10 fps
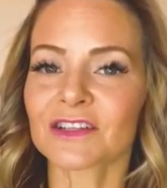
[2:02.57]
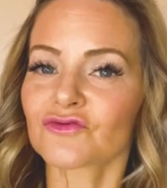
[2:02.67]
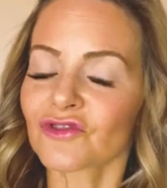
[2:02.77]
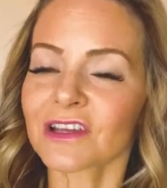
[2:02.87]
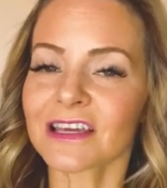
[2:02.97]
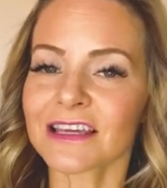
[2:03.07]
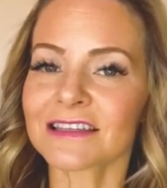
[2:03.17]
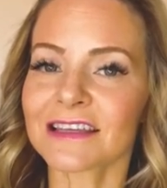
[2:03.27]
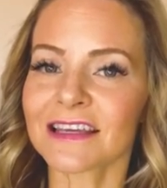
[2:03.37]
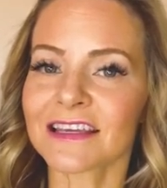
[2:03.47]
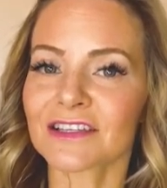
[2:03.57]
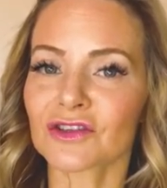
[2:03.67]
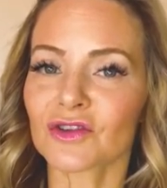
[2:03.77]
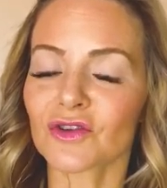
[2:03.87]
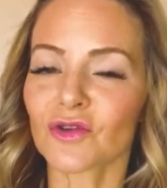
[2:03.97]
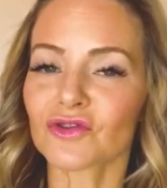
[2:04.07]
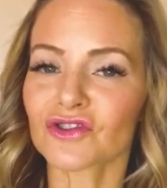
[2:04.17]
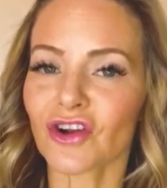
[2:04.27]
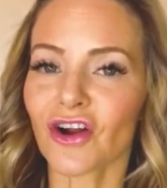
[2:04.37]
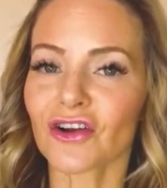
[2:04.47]
really easy to
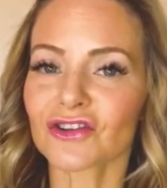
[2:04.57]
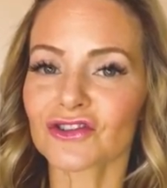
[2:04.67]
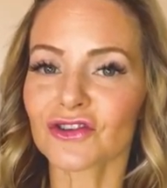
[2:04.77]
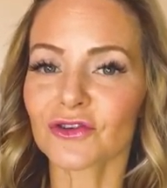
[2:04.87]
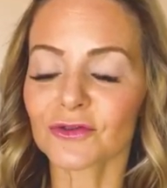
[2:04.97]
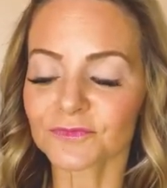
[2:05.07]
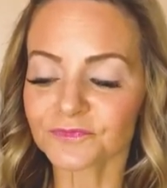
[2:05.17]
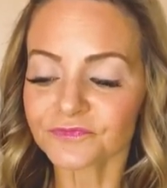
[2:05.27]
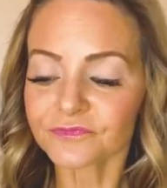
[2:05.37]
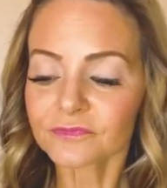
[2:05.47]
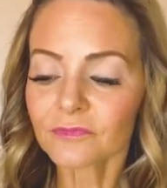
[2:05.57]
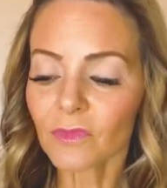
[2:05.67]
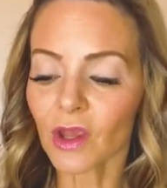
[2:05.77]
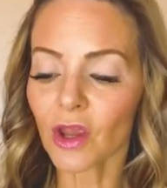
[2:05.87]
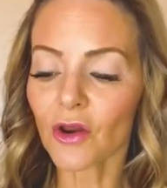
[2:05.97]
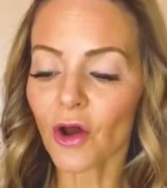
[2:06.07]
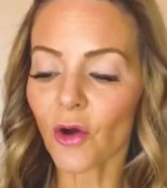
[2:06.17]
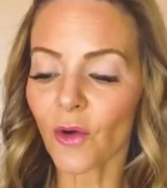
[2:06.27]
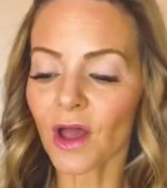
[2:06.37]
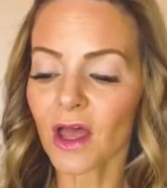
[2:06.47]
start to you
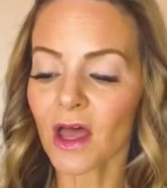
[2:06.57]
know,